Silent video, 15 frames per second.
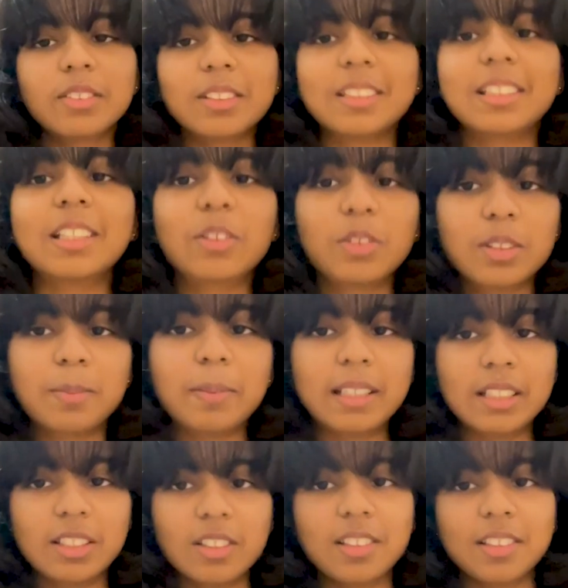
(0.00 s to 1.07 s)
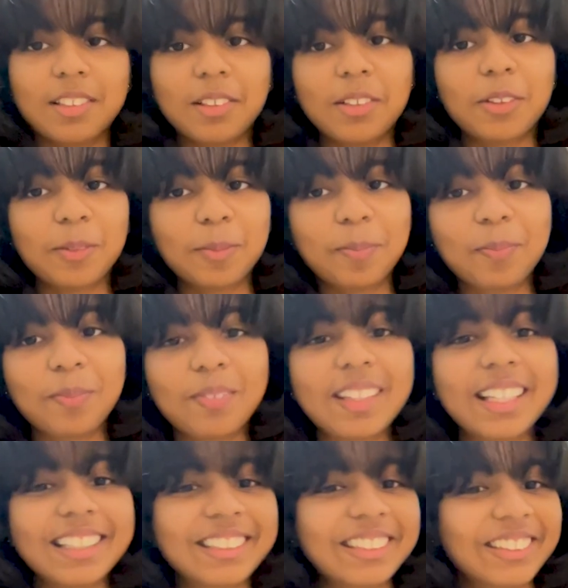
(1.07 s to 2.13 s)
to see those pictures,
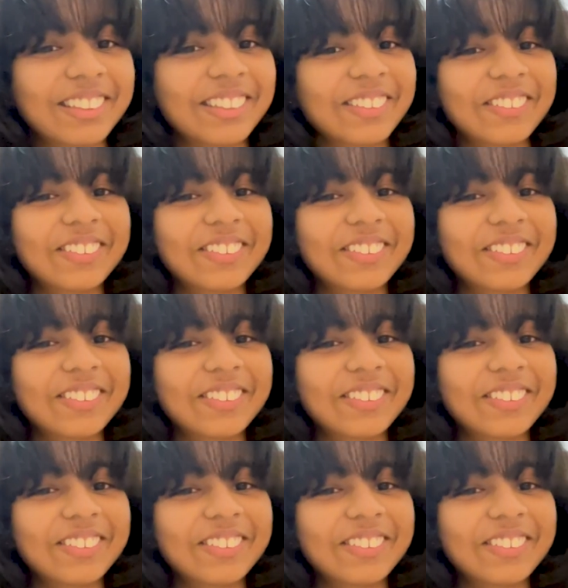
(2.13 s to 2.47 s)
later.